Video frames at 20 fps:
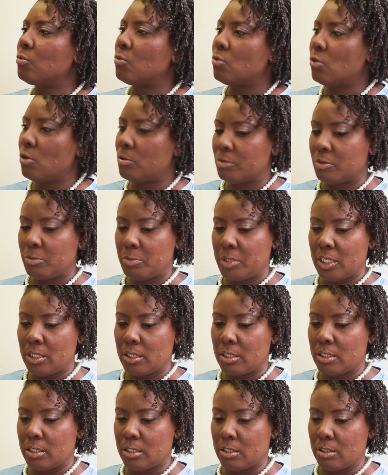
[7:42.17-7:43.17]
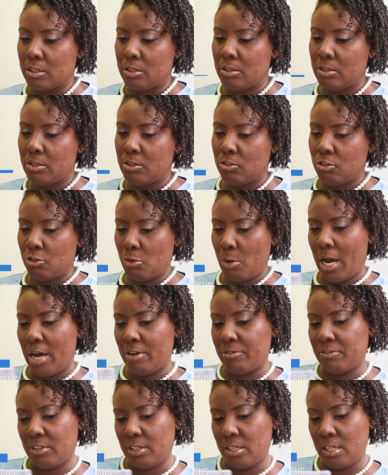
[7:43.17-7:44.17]
warmth may occur. So
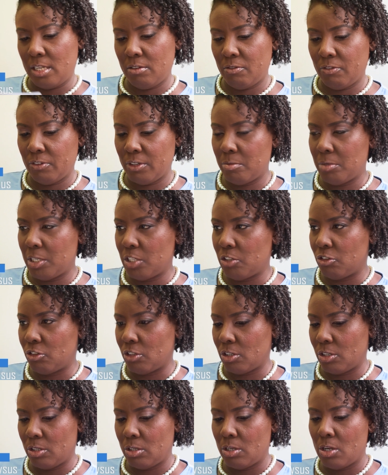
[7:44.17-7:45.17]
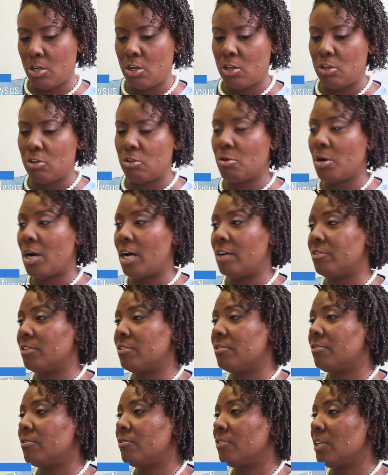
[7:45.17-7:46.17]
after inflammation, you have
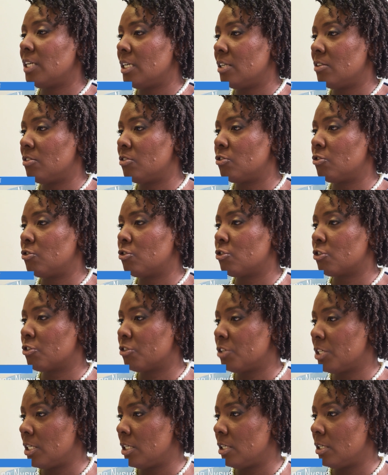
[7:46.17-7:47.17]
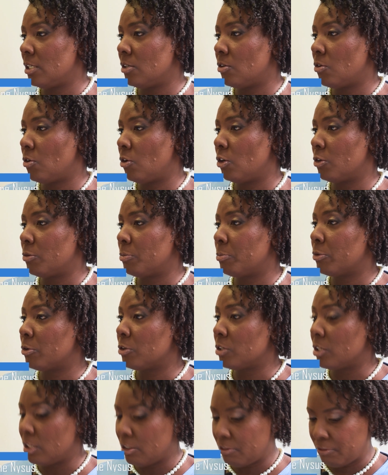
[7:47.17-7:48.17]
a phase 3 called
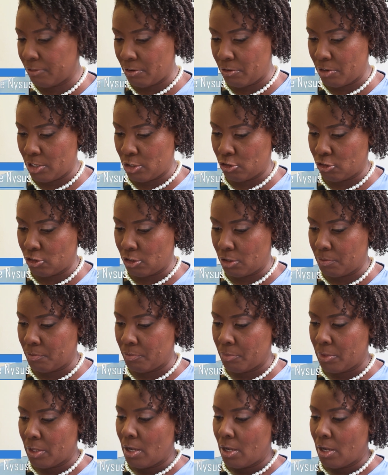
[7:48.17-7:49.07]
proliferation.